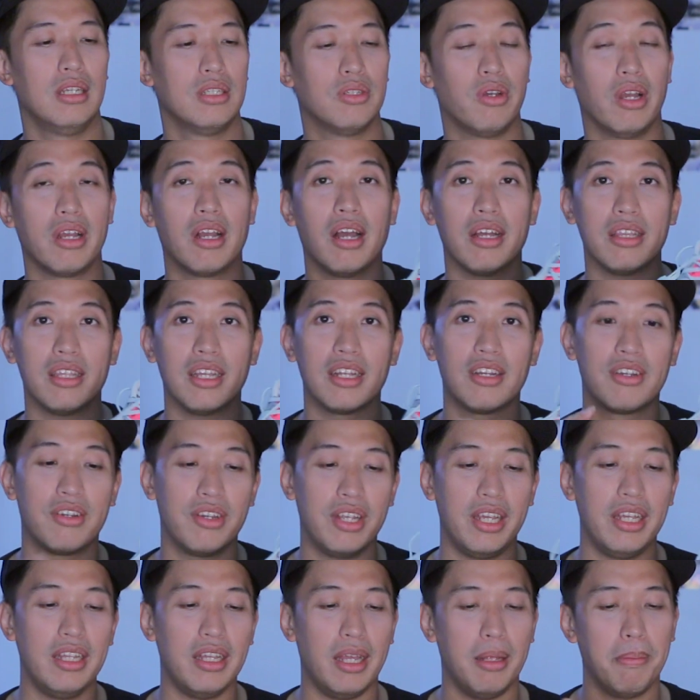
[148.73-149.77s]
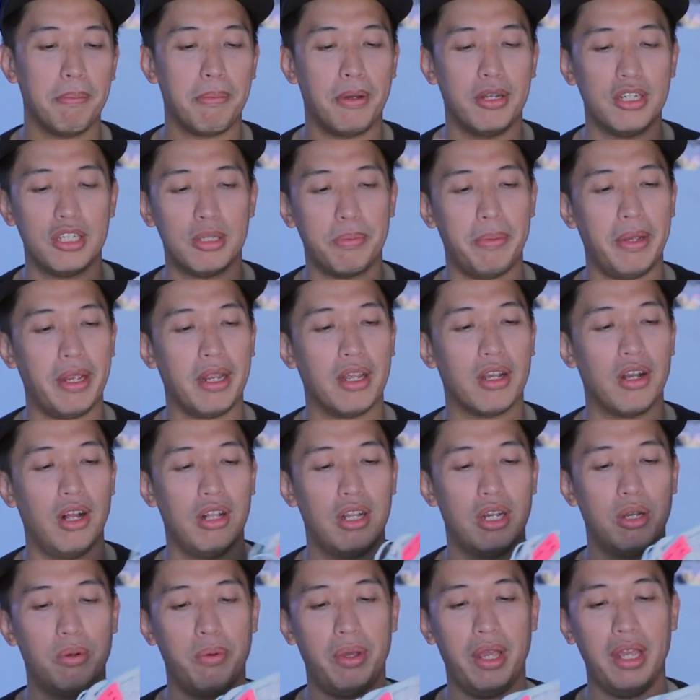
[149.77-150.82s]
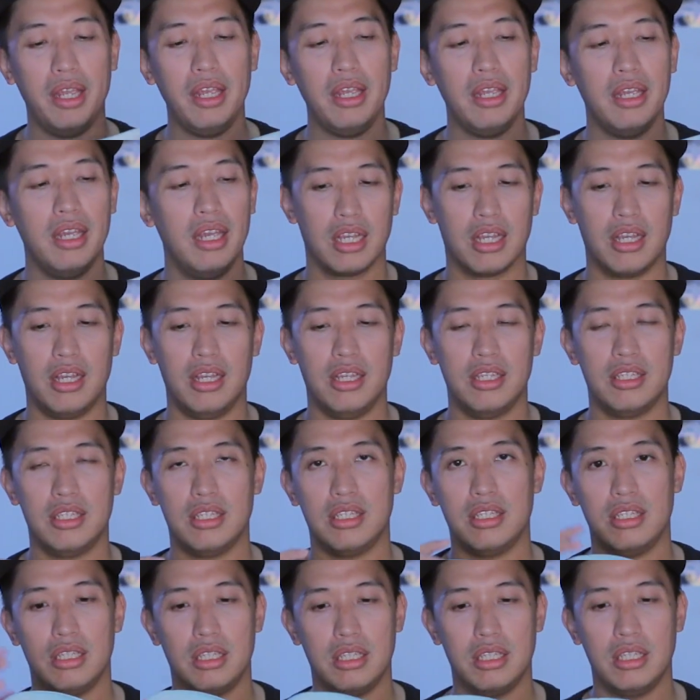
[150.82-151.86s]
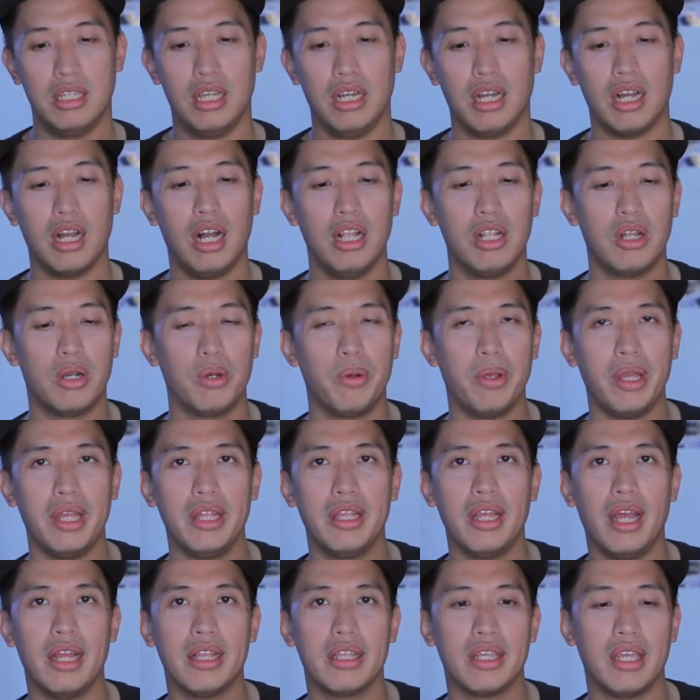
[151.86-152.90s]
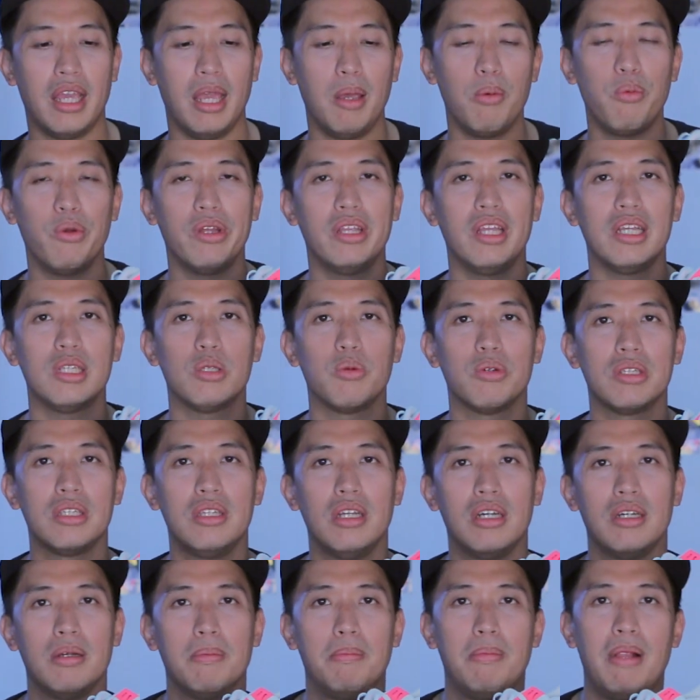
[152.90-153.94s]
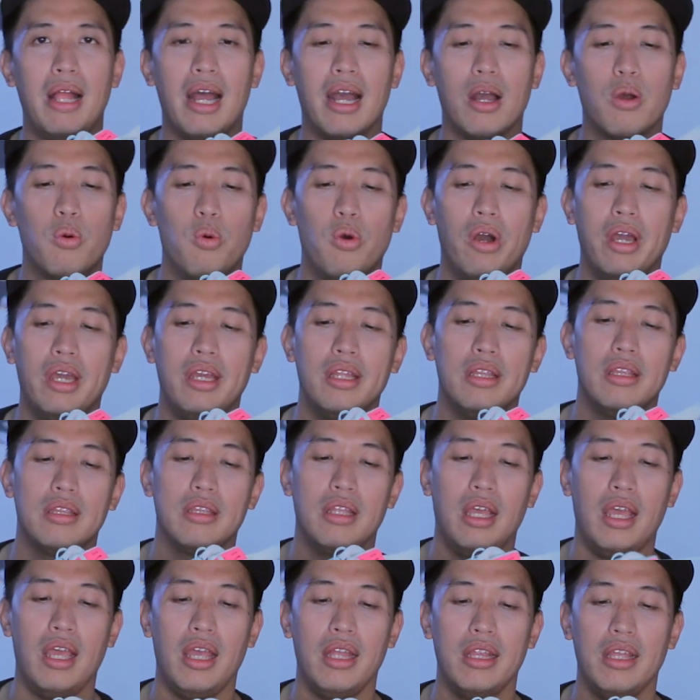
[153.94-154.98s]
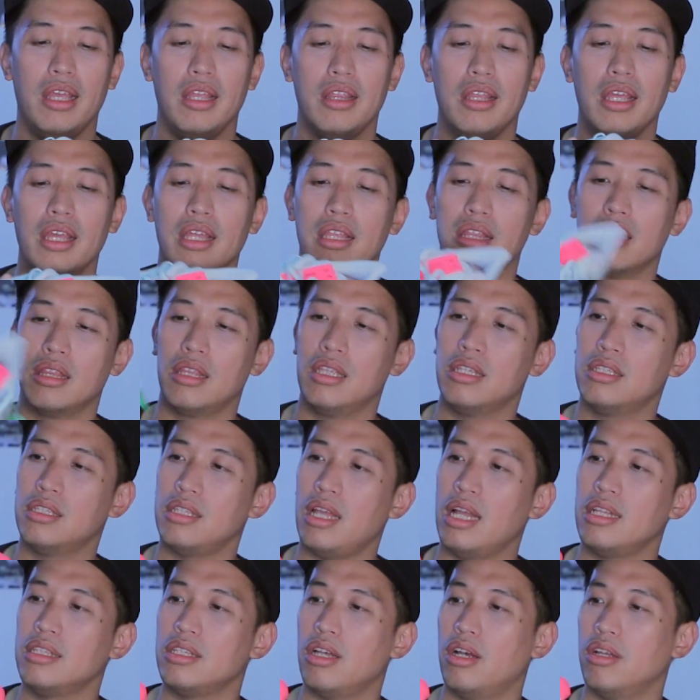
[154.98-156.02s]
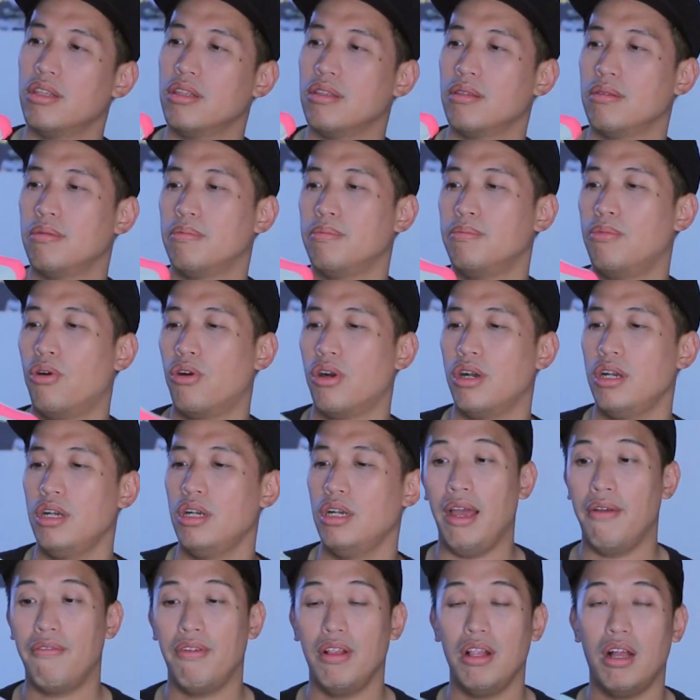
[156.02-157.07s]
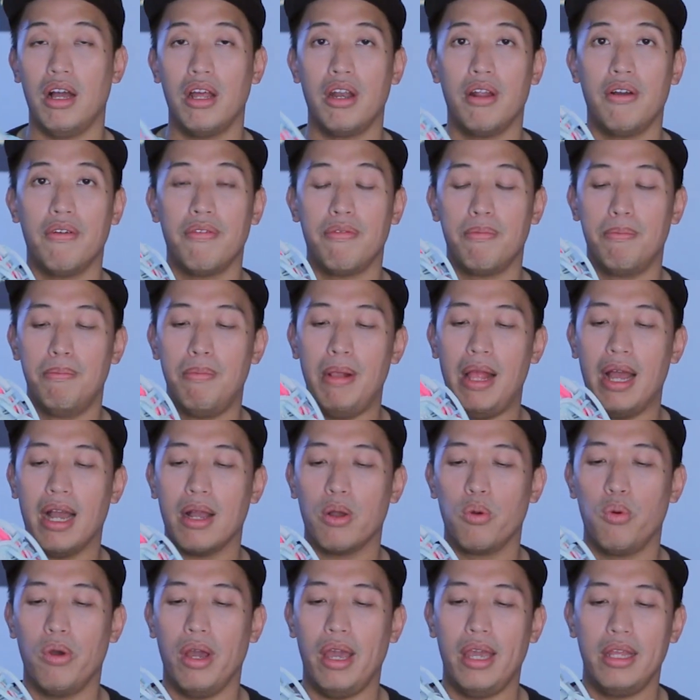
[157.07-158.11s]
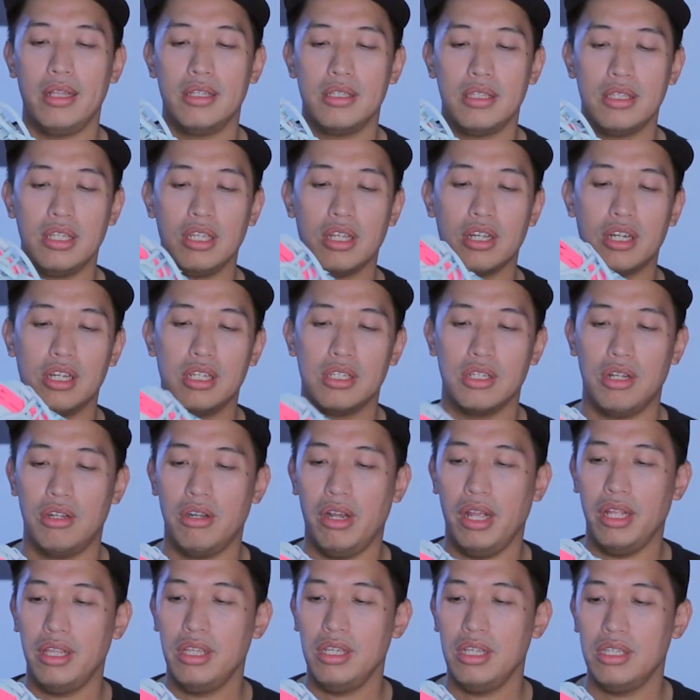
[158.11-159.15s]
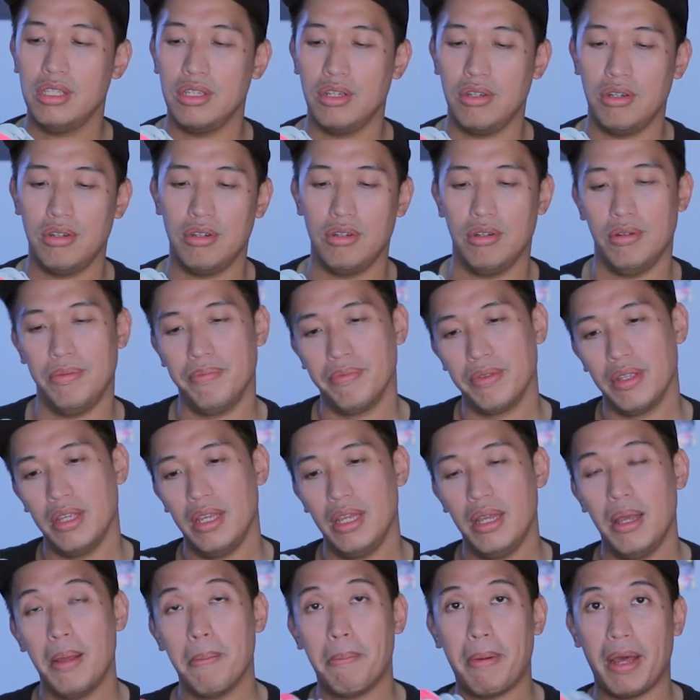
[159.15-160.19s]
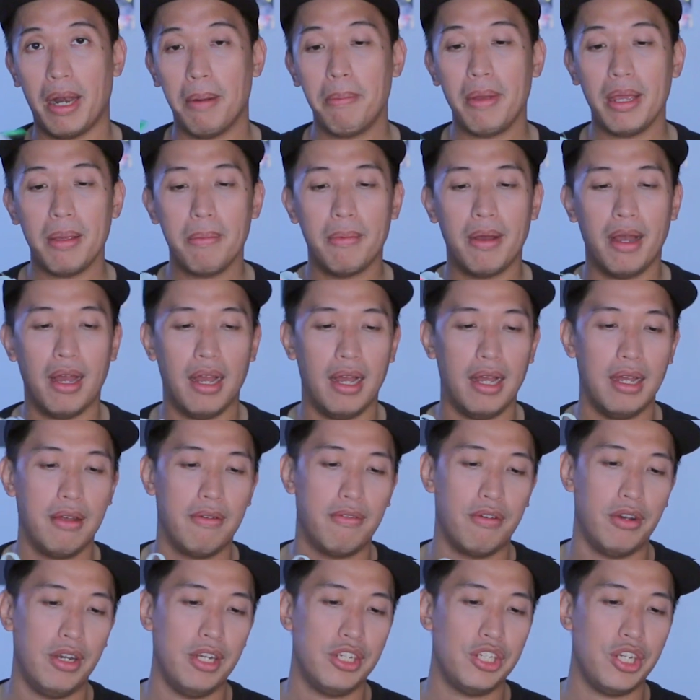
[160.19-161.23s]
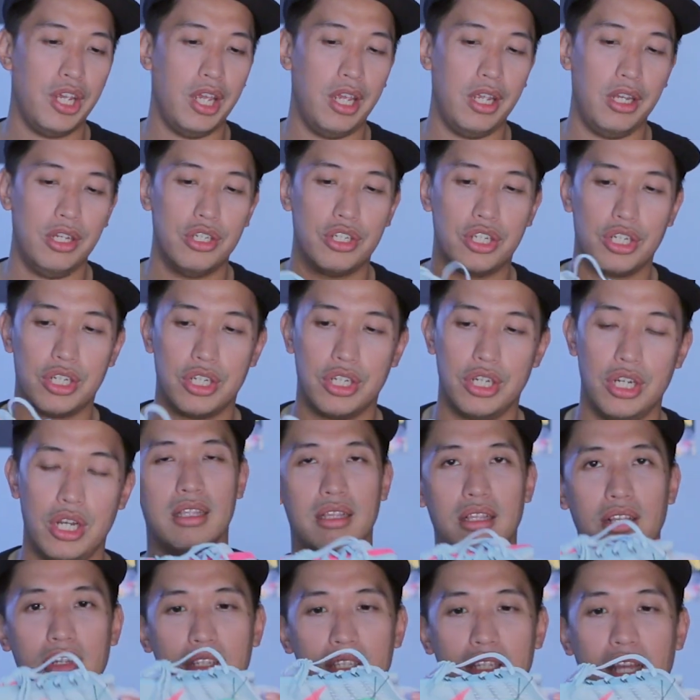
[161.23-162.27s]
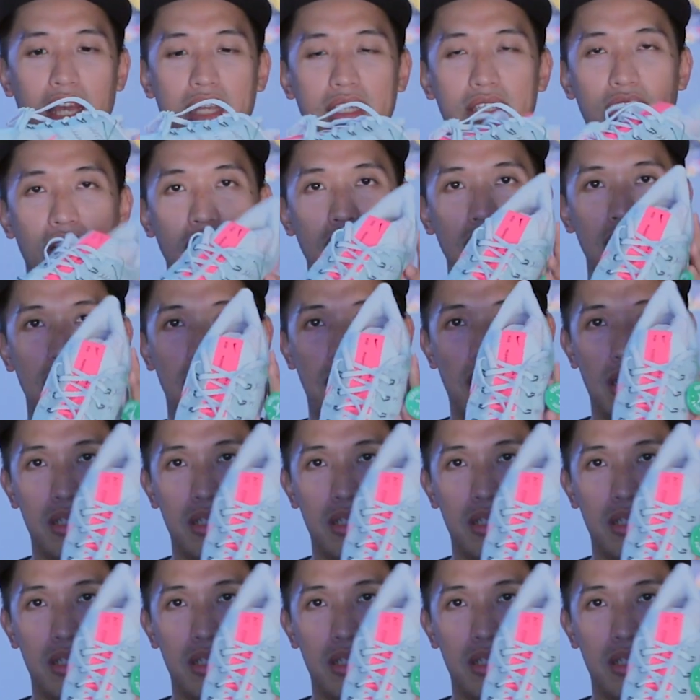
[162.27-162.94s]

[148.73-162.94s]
So I got the green and punch pink colorway because the colorway that came with this was the black white, and I think this stands out more. I have a lot of black white sneakers already, so para maiba, for a change. It looks nice, no?